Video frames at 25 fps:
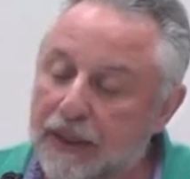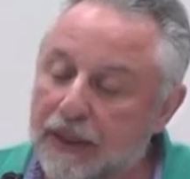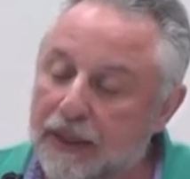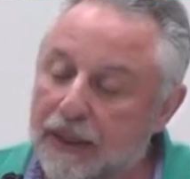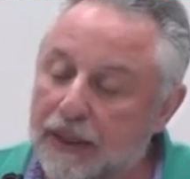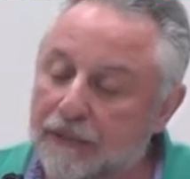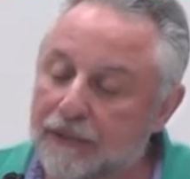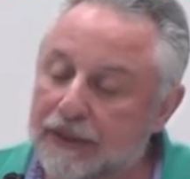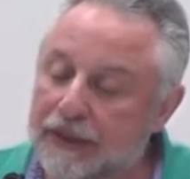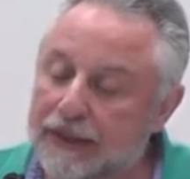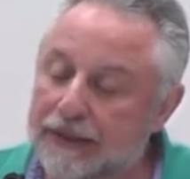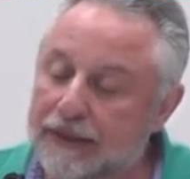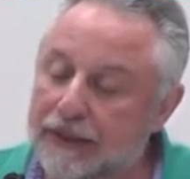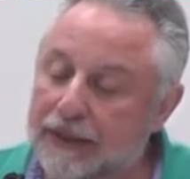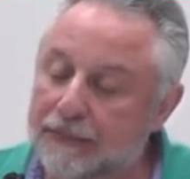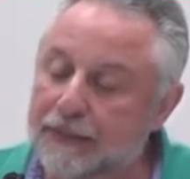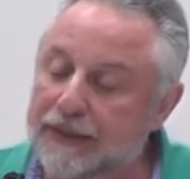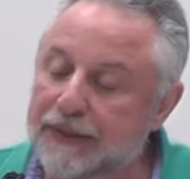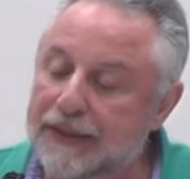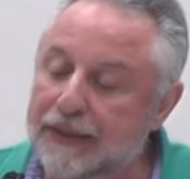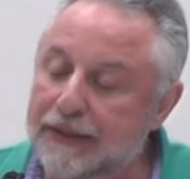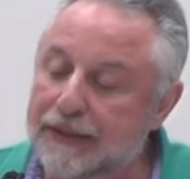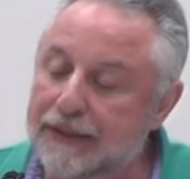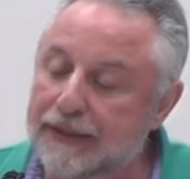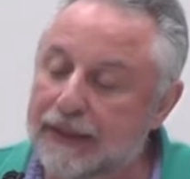If his
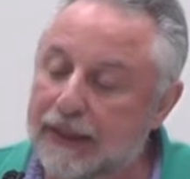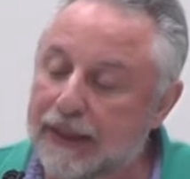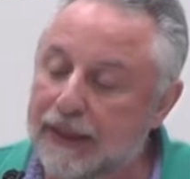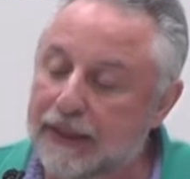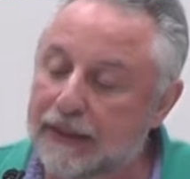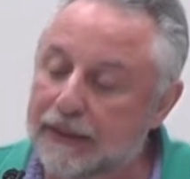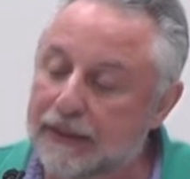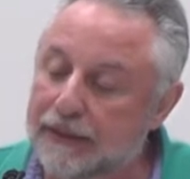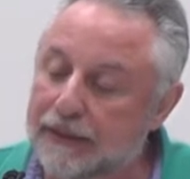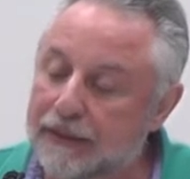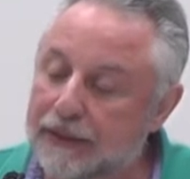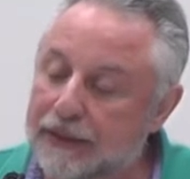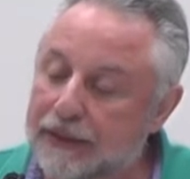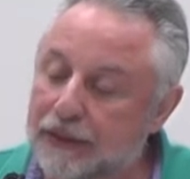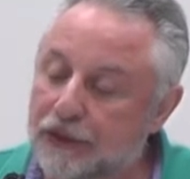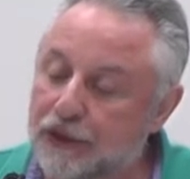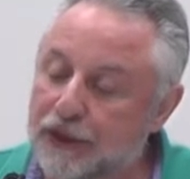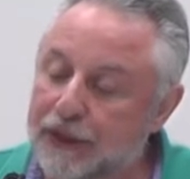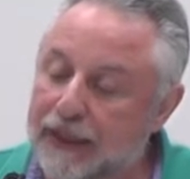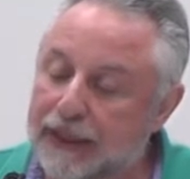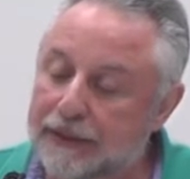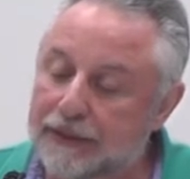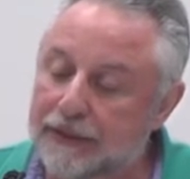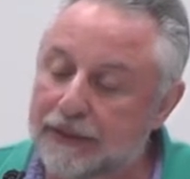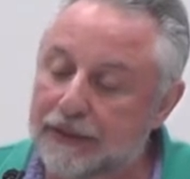lips are silent, he
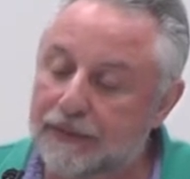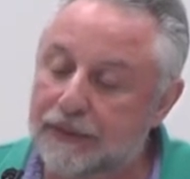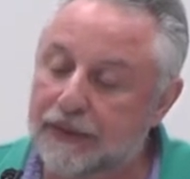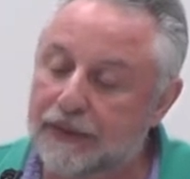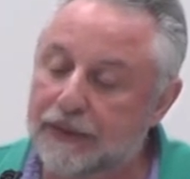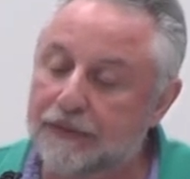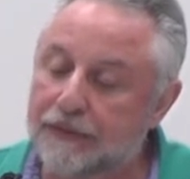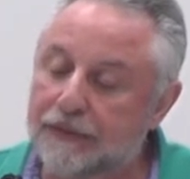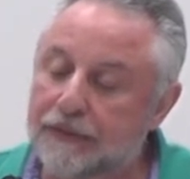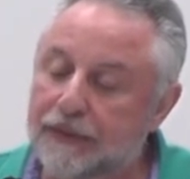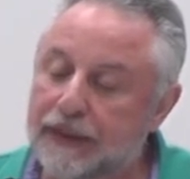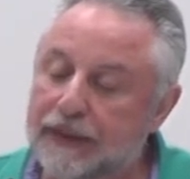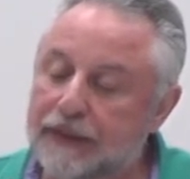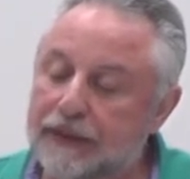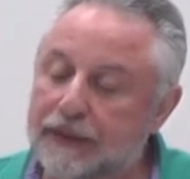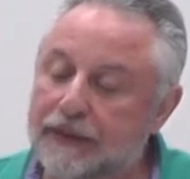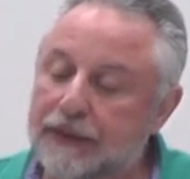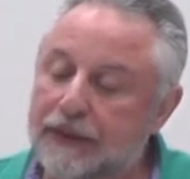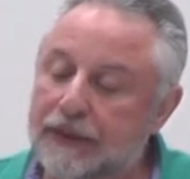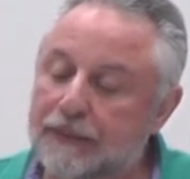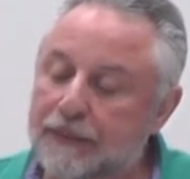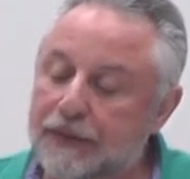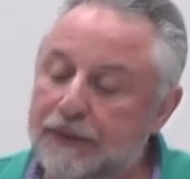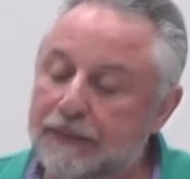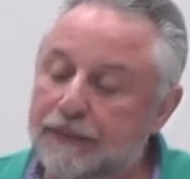chatters with his
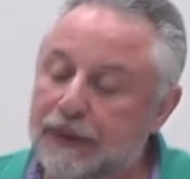fingertips.